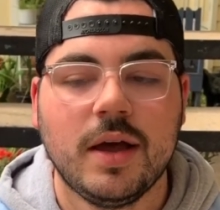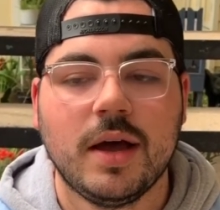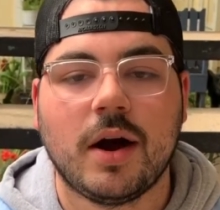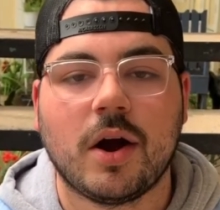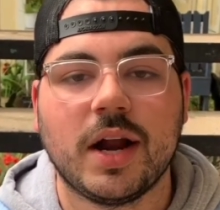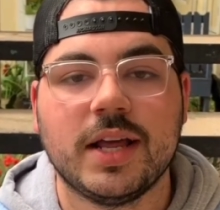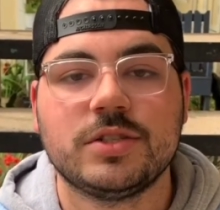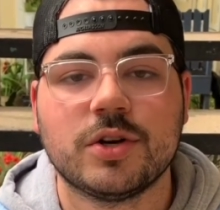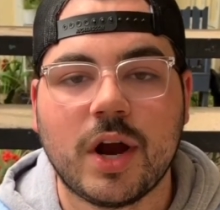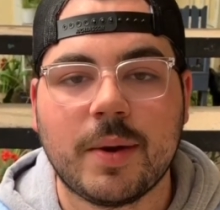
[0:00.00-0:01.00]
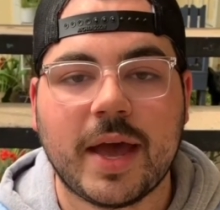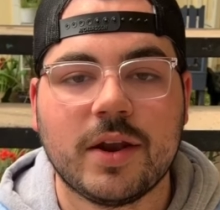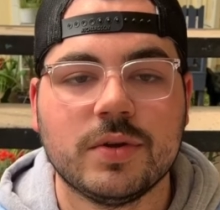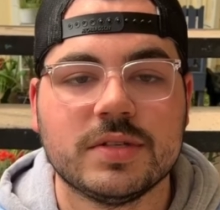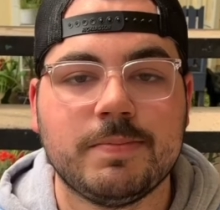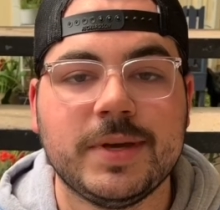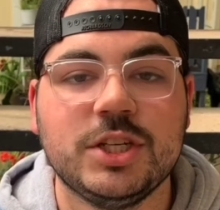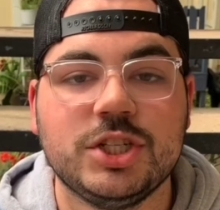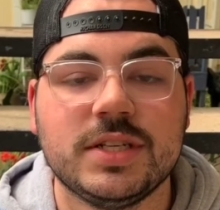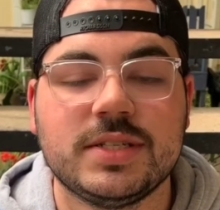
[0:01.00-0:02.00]
Our Instagram handle is
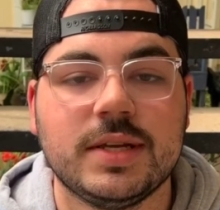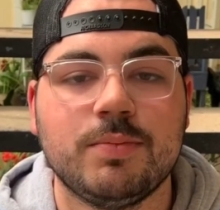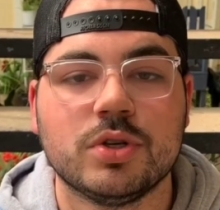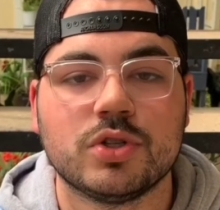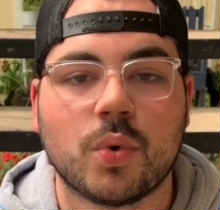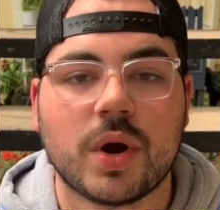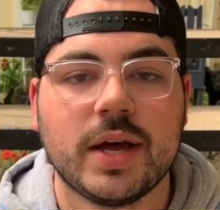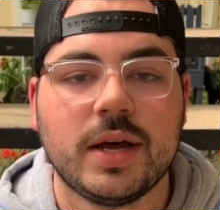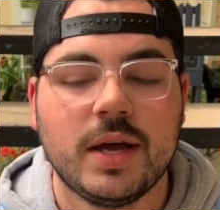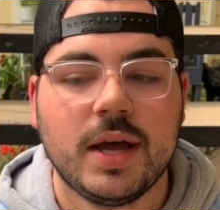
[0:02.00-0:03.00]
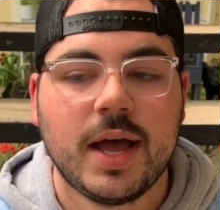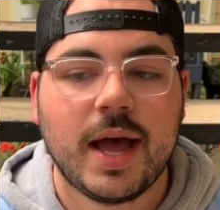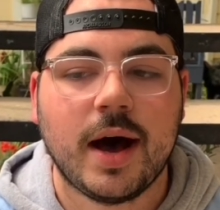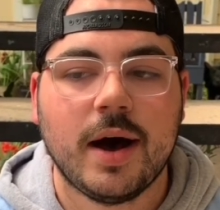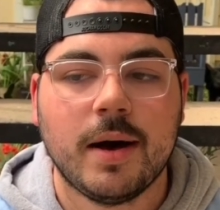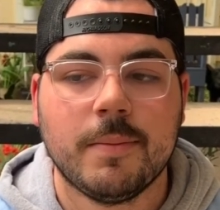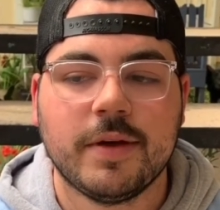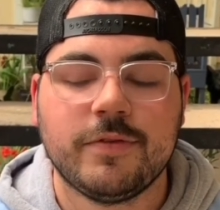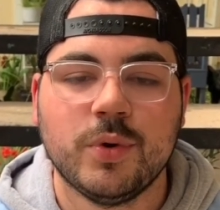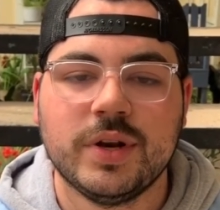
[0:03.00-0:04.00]
BGC Brazoria.
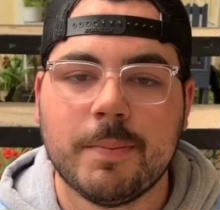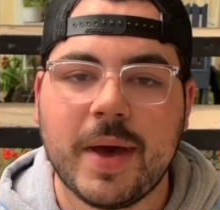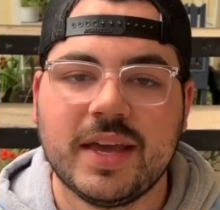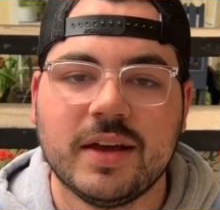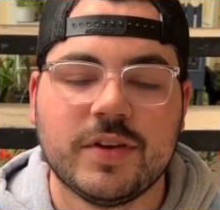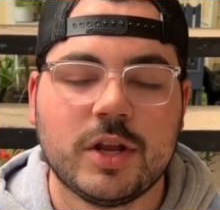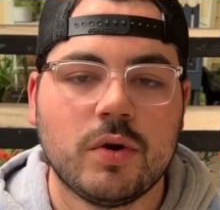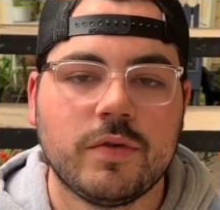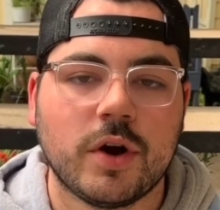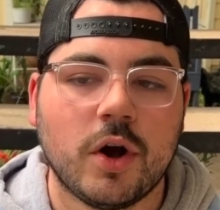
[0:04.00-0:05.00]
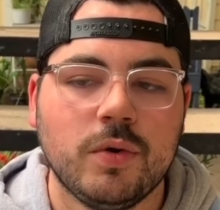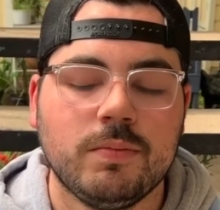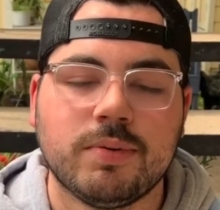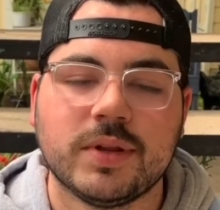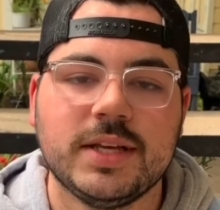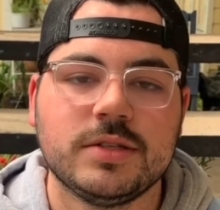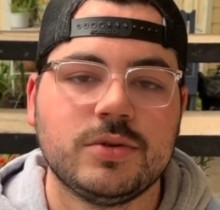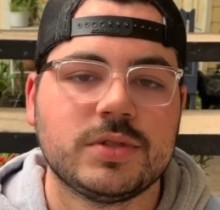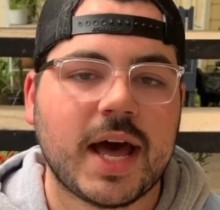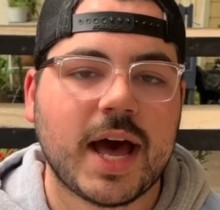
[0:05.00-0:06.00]
If you end up making a video of your own, please
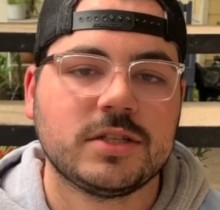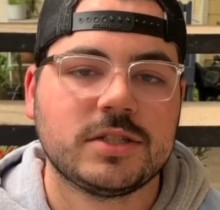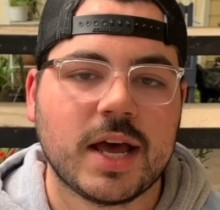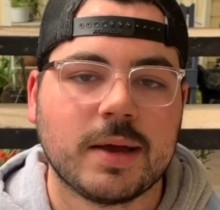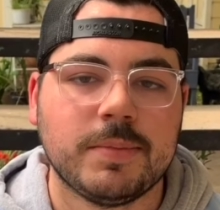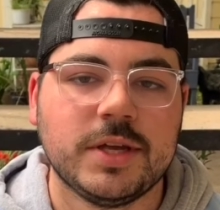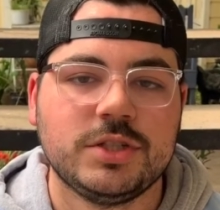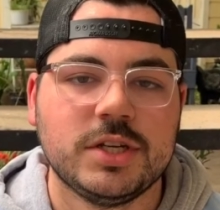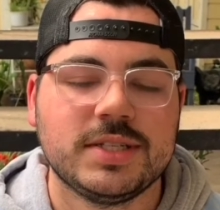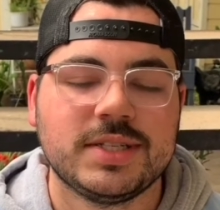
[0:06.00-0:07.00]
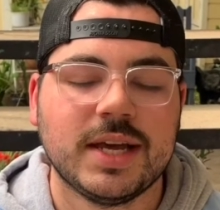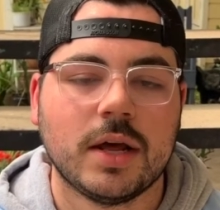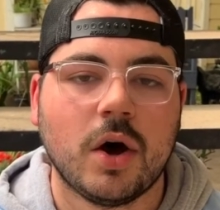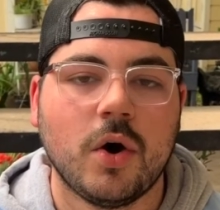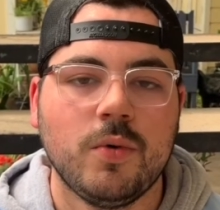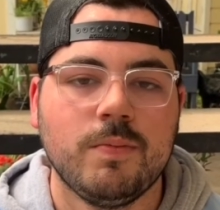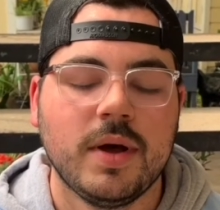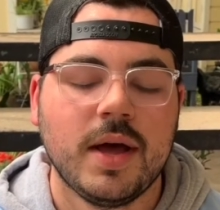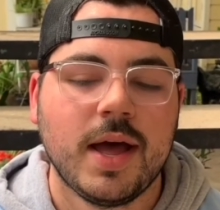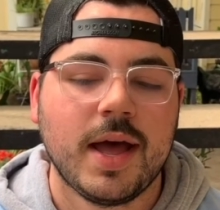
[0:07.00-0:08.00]
use the hashtag BGC at home.
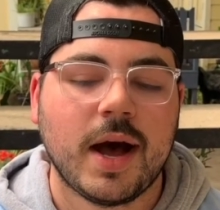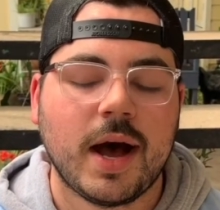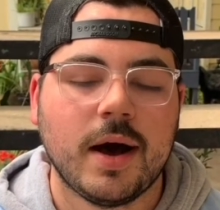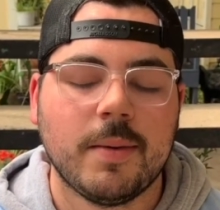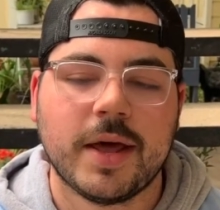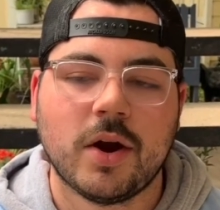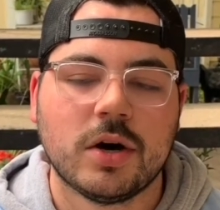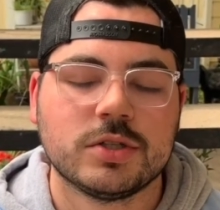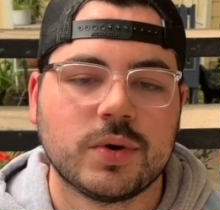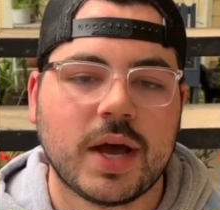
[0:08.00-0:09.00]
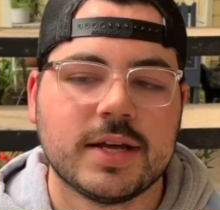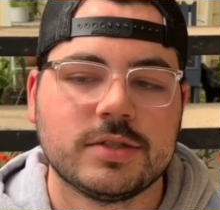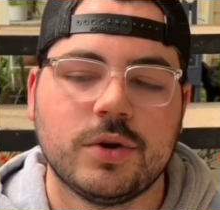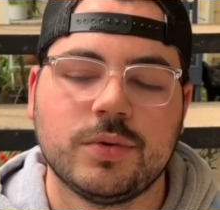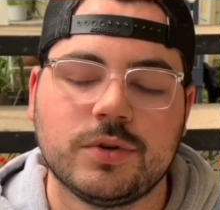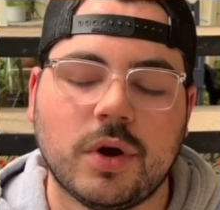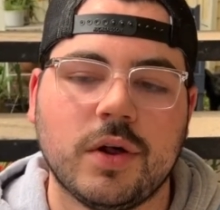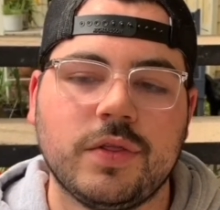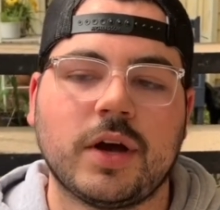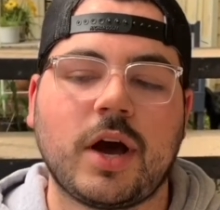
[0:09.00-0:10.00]
And also, guys,
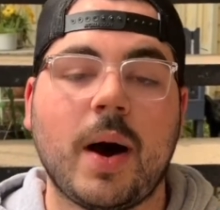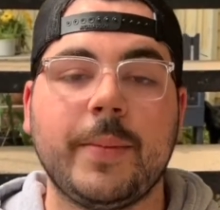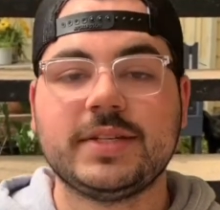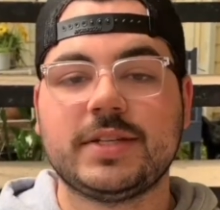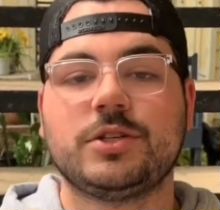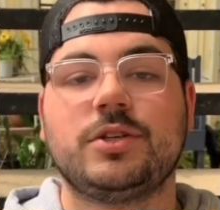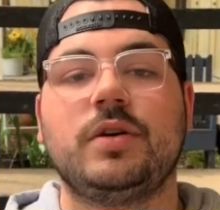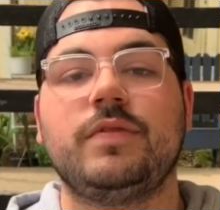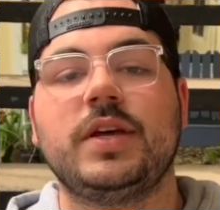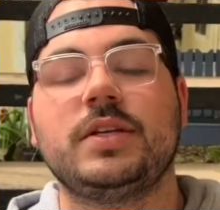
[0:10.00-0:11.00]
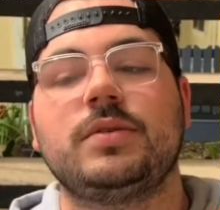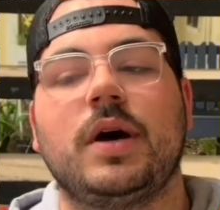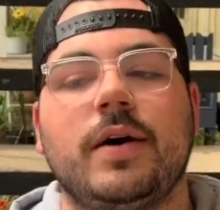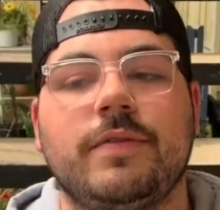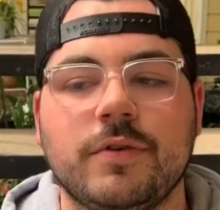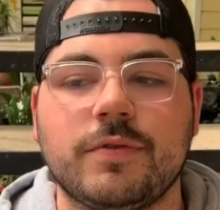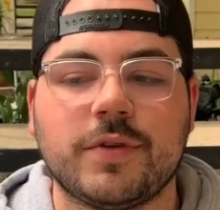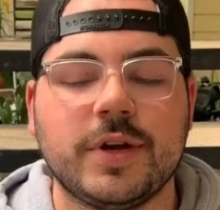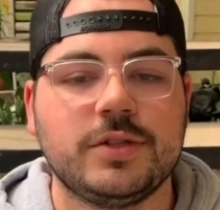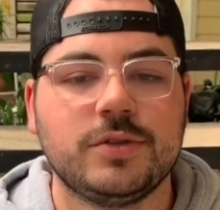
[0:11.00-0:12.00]
on the comment section of this, feel
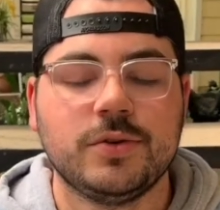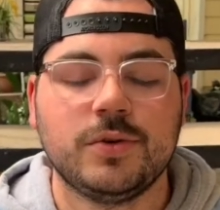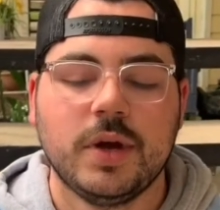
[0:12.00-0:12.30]
free to